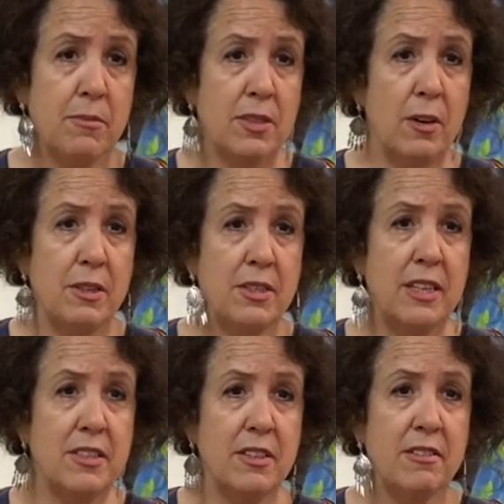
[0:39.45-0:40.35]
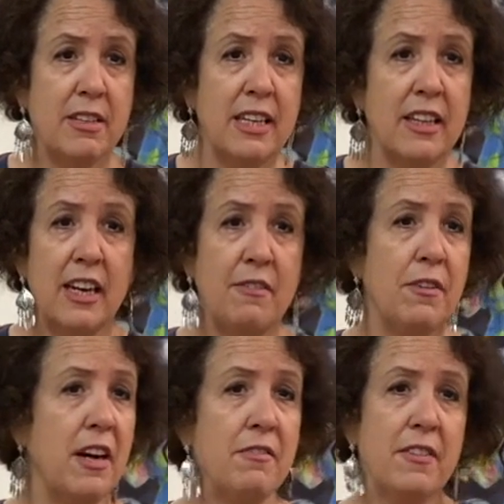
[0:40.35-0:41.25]
So it's, oh, it's a thing it? that I've,
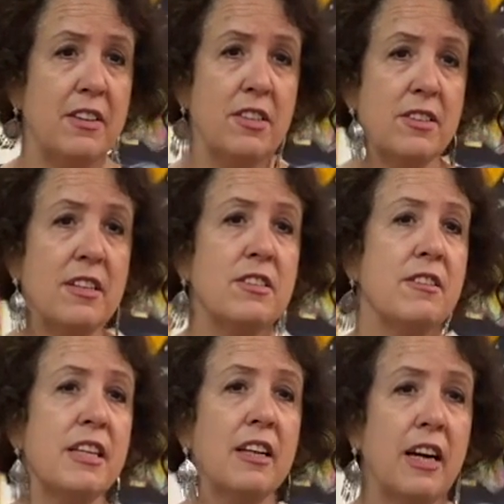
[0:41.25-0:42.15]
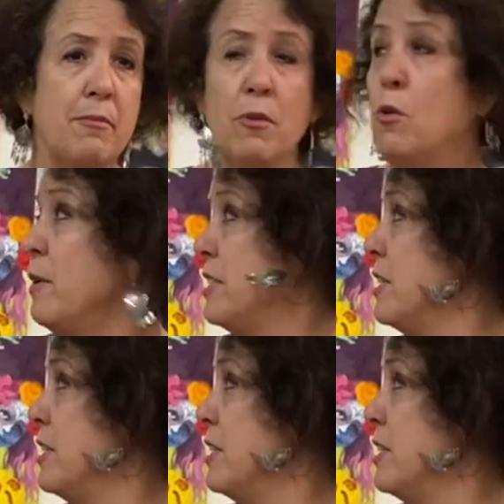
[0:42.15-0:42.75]
I've, I've, just, it's a thing that I'm always